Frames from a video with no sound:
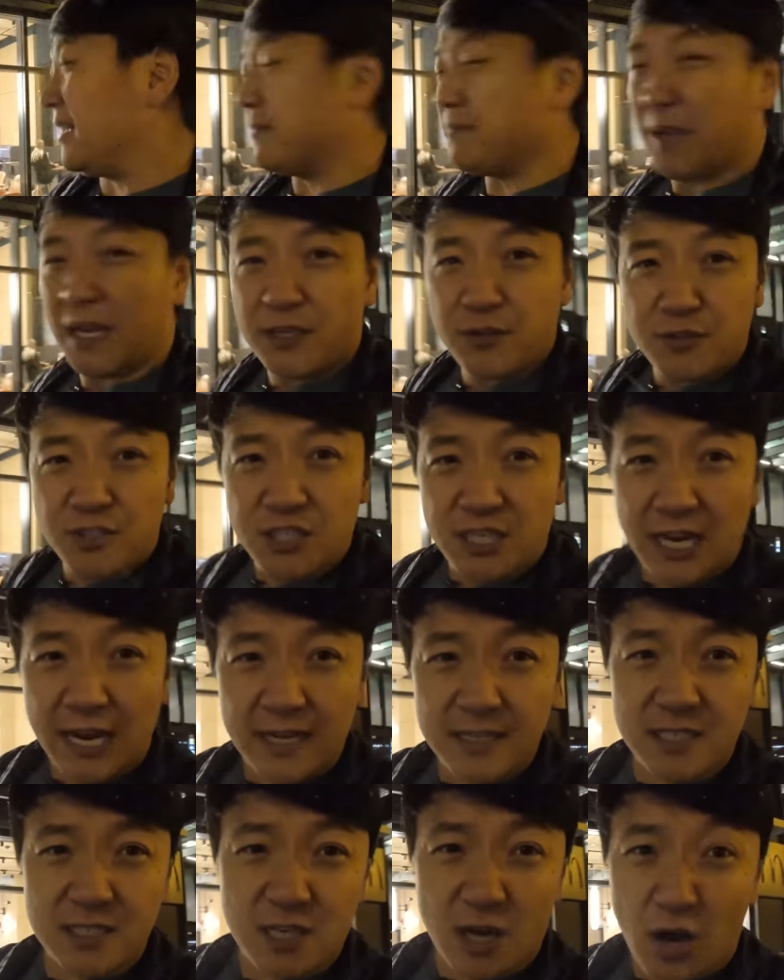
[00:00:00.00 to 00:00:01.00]
And the menu
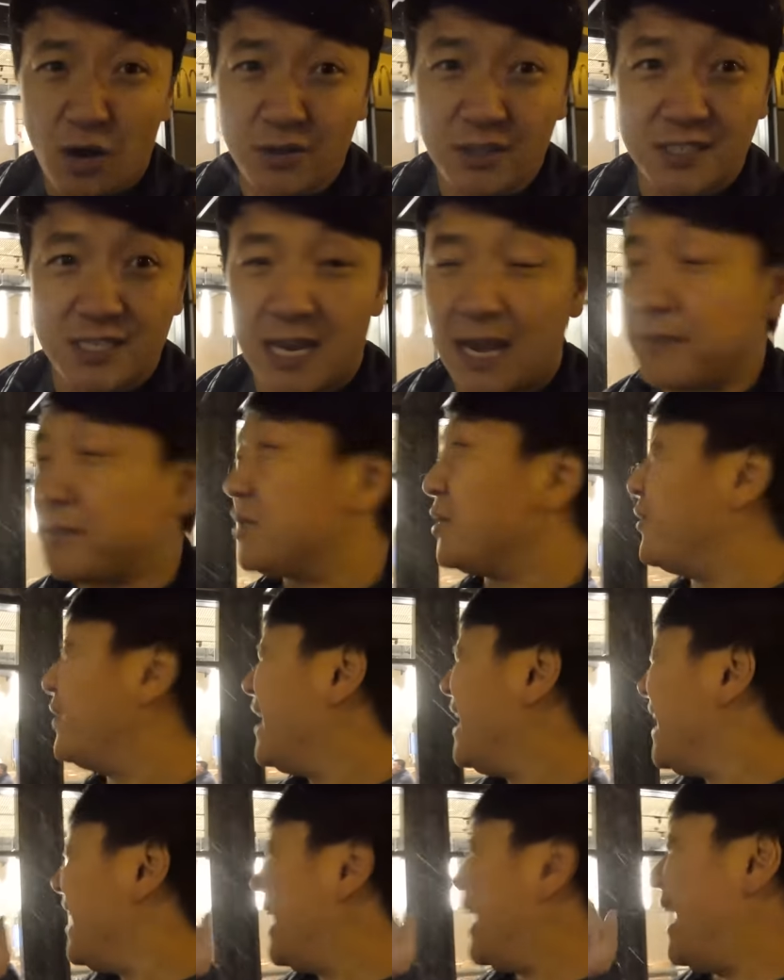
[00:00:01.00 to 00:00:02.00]
changes all the time, so
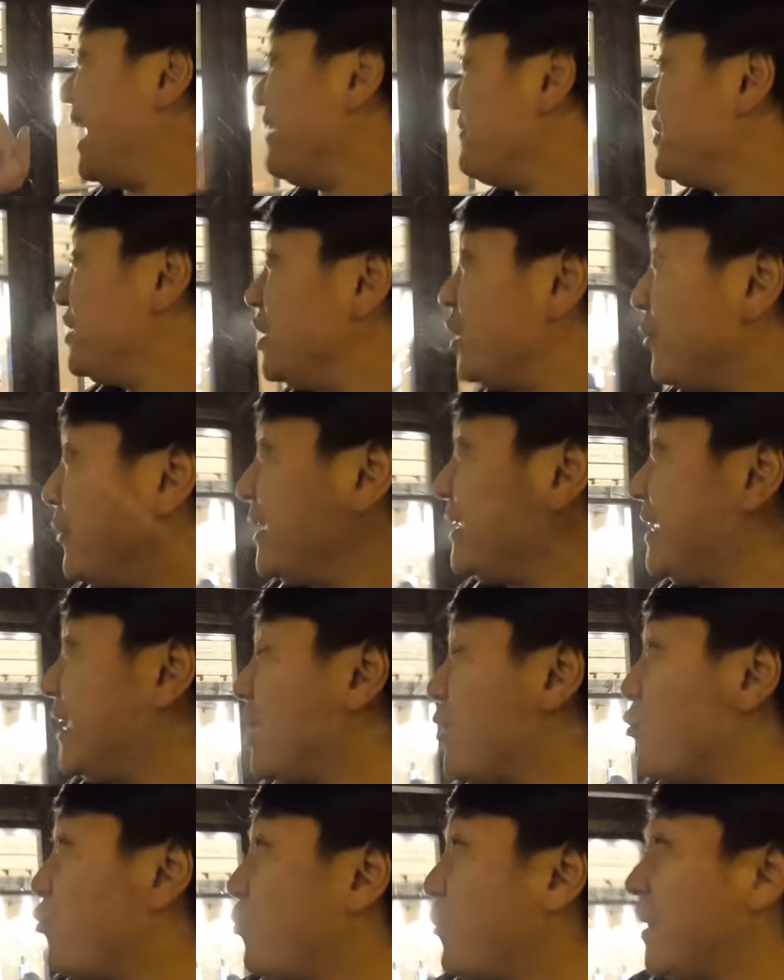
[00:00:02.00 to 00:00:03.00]
I have no
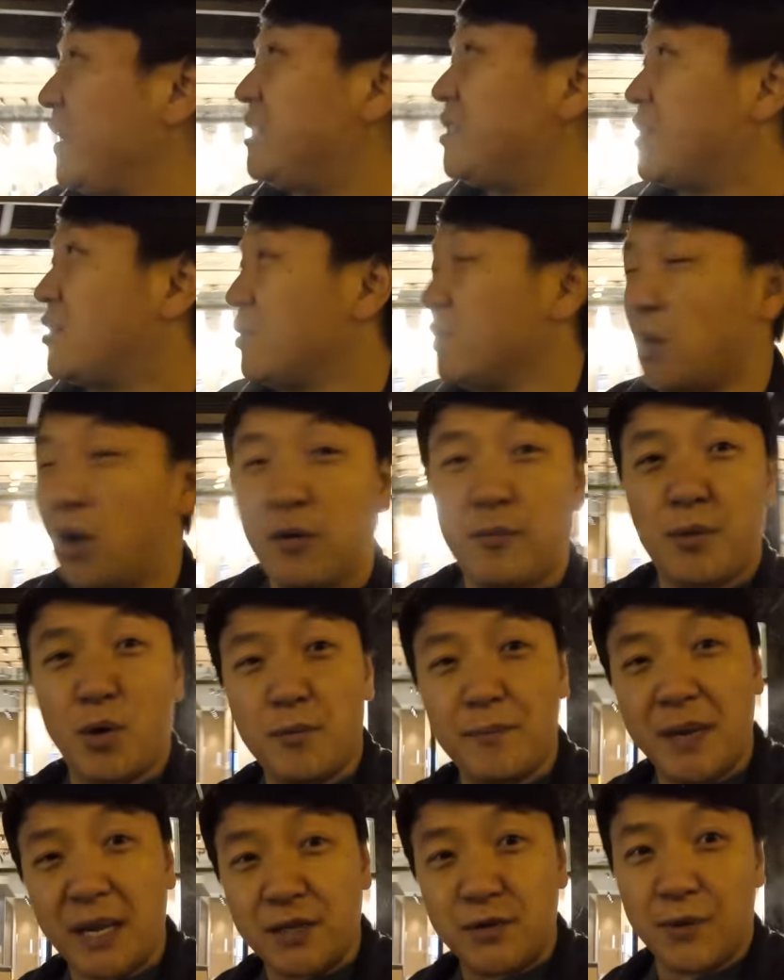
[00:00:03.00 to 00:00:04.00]
idea which
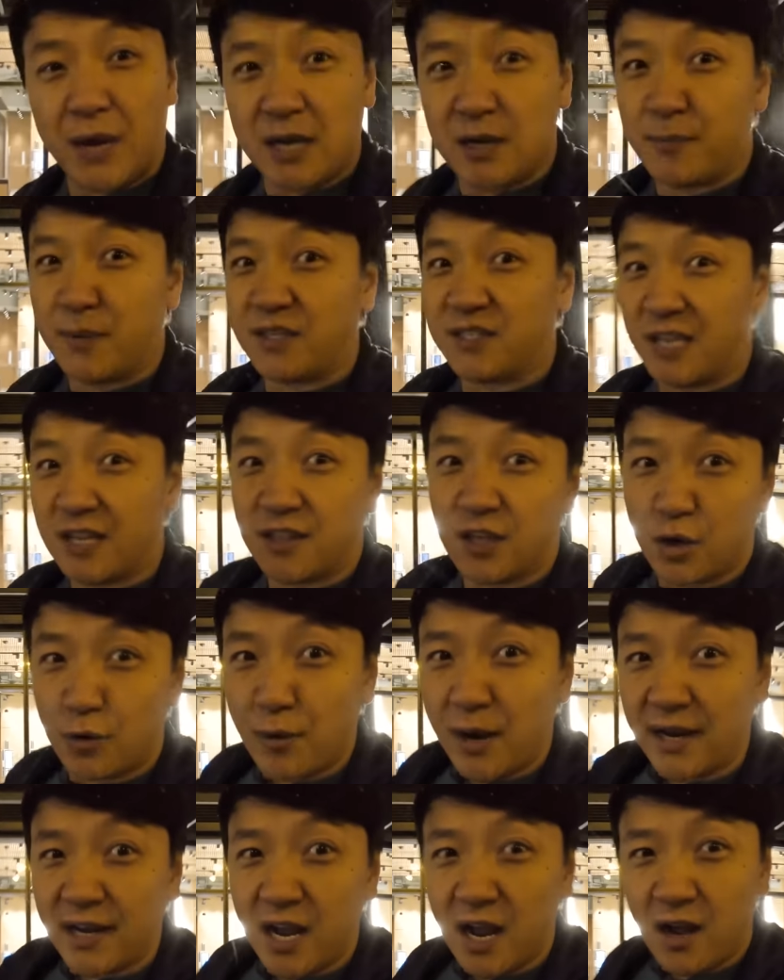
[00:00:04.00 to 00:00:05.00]
global menu item is in there
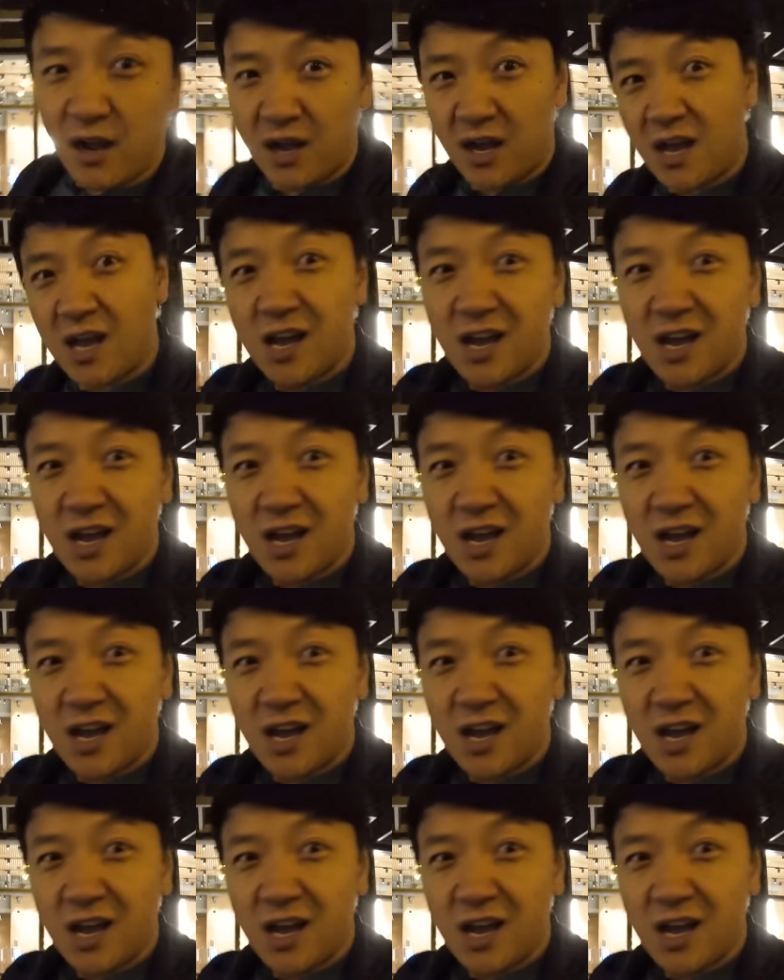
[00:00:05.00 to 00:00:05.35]
right now.